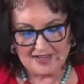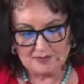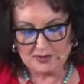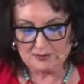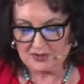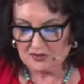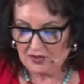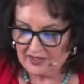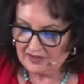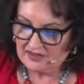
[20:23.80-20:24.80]
but
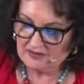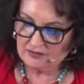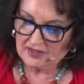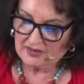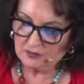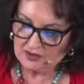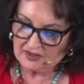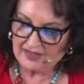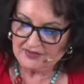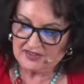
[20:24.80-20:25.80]
betrayal is in real
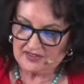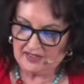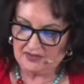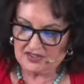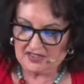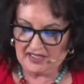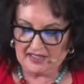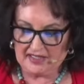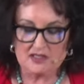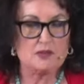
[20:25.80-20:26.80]
life is
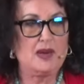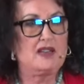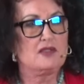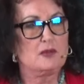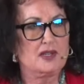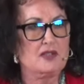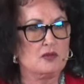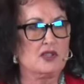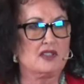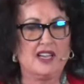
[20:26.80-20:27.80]
devastating and it's painful. But in
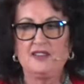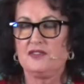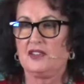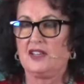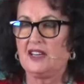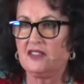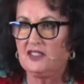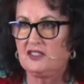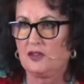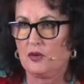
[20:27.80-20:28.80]
real life, a lot of
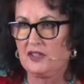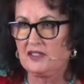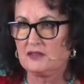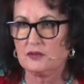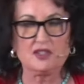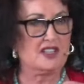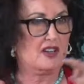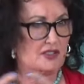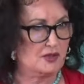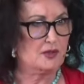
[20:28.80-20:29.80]
these stories really
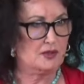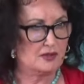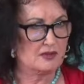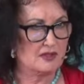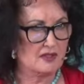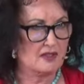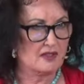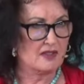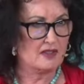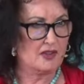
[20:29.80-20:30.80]
are true.
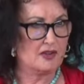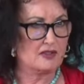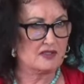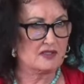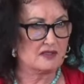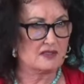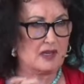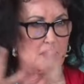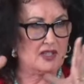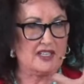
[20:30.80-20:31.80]
There's
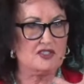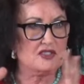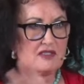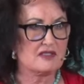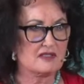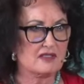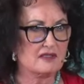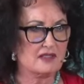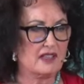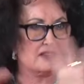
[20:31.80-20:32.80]
double agents
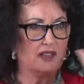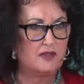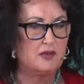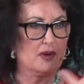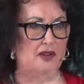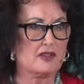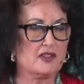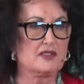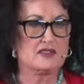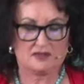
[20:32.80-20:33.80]
everywhere.
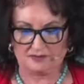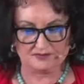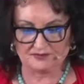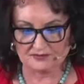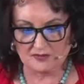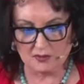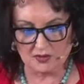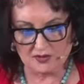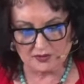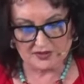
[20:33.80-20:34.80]
There's I
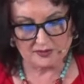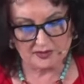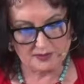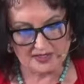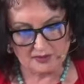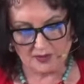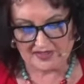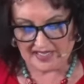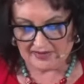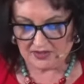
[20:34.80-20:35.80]
won't go into it. But anyway,
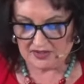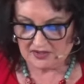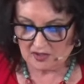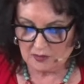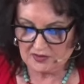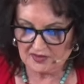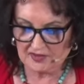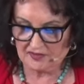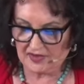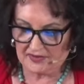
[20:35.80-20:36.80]
David in Psalms
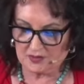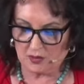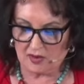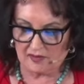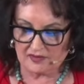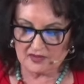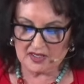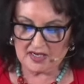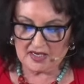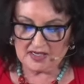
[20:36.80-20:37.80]
55, 12,
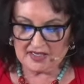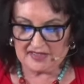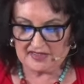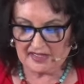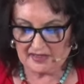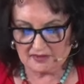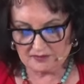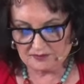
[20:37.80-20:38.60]
he said,